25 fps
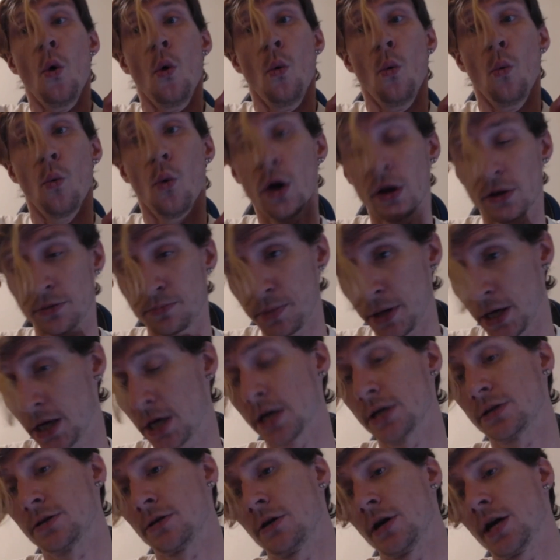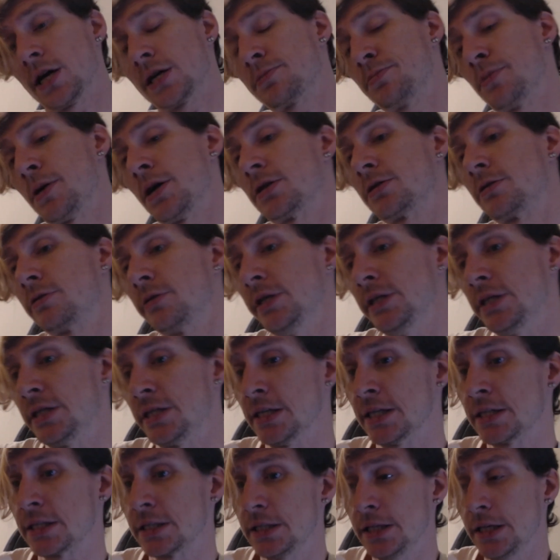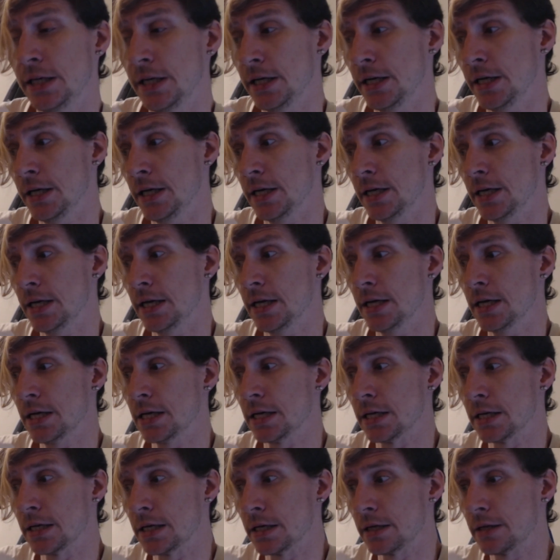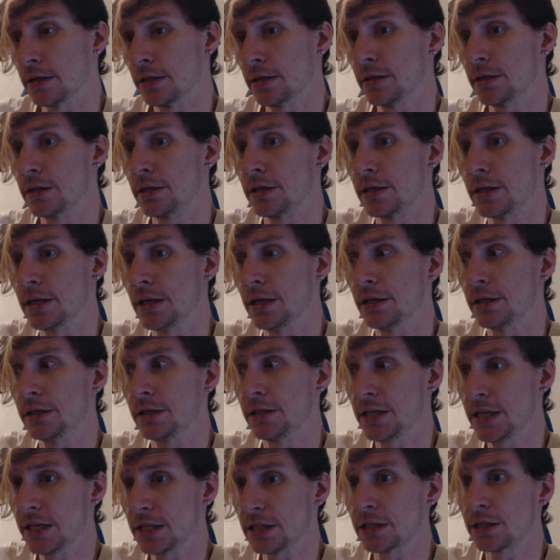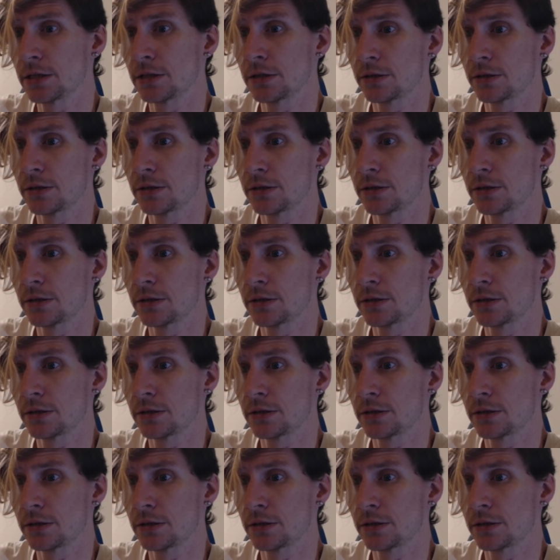was because our Xbox 360, the disc